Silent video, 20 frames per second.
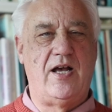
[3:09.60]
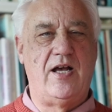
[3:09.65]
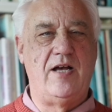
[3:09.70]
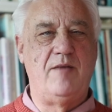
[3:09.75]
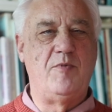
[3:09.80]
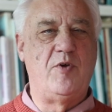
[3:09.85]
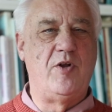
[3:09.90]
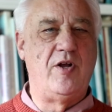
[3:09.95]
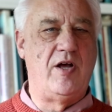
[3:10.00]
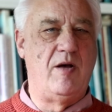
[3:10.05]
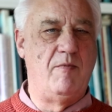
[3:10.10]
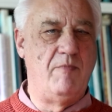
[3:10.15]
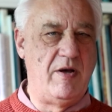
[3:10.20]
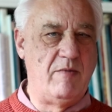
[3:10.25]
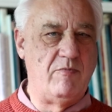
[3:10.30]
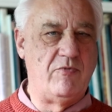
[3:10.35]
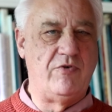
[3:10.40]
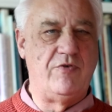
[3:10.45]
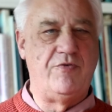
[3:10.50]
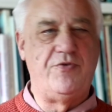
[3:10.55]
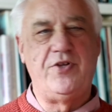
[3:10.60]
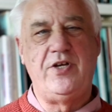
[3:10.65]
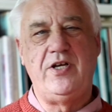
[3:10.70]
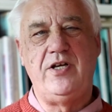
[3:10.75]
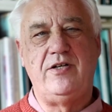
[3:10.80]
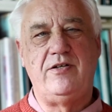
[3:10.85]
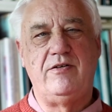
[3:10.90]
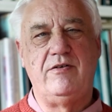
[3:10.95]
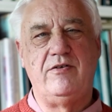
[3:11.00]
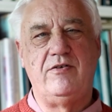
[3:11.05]
I'm a member of
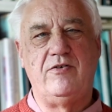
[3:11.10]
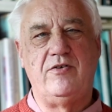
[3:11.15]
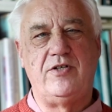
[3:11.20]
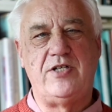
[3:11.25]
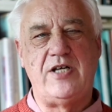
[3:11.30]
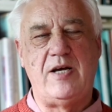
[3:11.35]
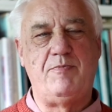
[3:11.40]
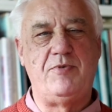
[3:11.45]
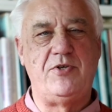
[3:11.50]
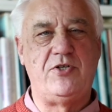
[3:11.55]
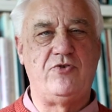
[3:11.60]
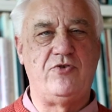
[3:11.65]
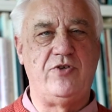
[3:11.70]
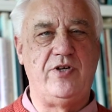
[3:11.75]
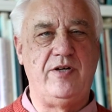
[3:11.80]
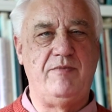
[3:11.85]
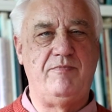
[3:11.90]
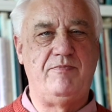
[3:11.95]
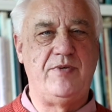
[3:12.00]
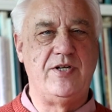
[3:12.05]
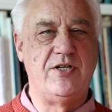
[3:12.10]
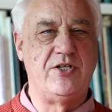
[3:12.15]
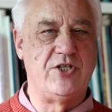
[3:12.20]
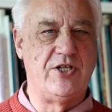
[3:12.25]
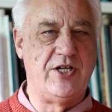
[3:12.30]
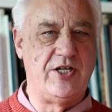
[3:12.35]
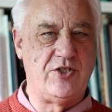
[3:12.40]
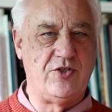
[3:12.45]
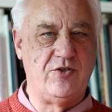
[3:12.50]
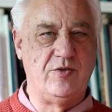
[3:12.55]
the Tapestry
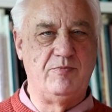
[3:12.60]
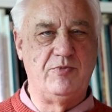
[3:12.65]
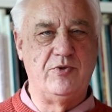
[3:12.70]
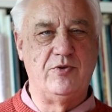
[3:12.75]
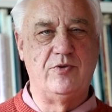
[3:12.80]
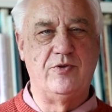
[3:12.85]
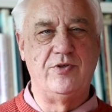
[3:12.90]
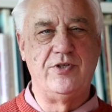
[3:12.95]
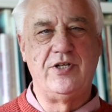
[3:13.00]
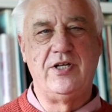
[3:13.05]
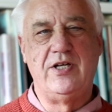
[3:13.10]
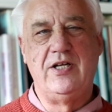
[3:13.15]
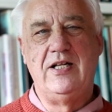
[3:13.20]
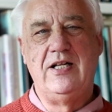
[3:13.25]
International Board,